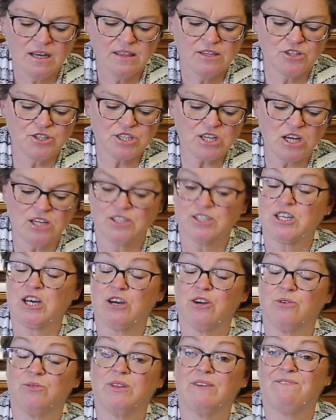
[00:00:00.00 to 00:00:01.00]
There's also
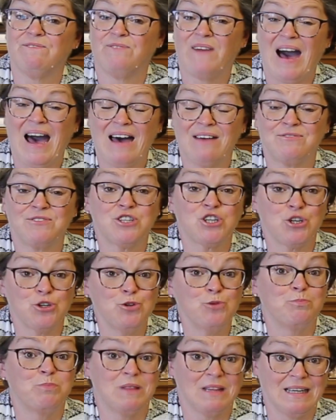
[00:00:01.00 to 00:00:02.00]
the
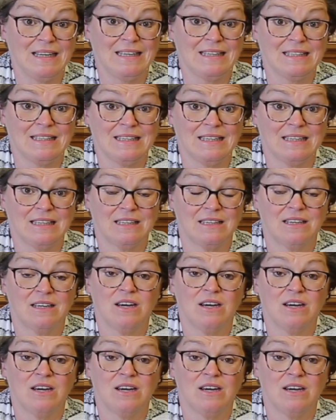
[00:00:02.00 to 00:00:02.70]
5-2 plan